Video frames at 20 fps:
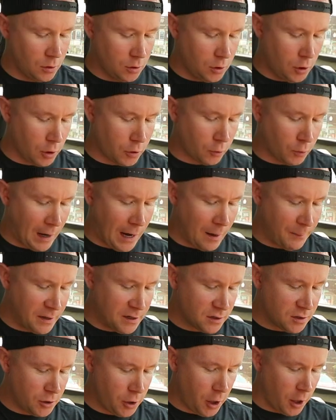Cook
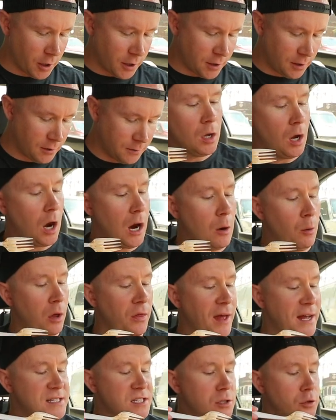ramen, cook. All right, well
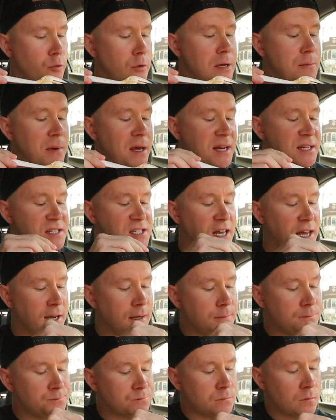that's 3
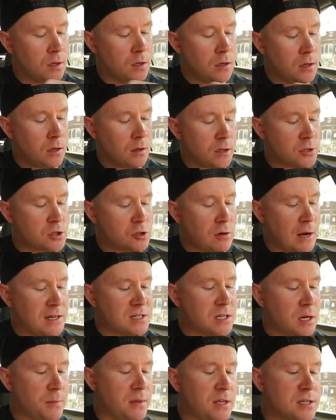minutes-ing. Let's try
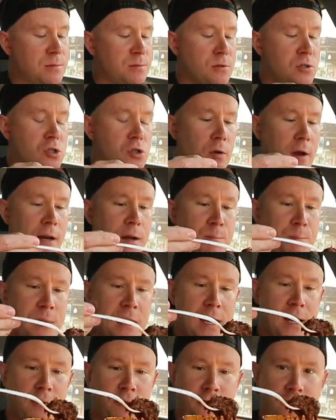some of this shredded
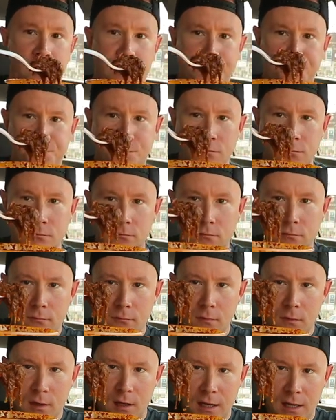beef
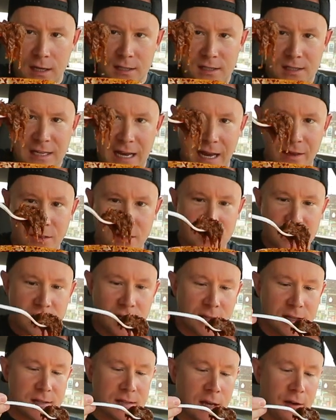inside this
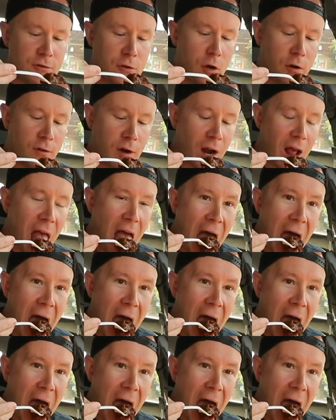thing that's left over.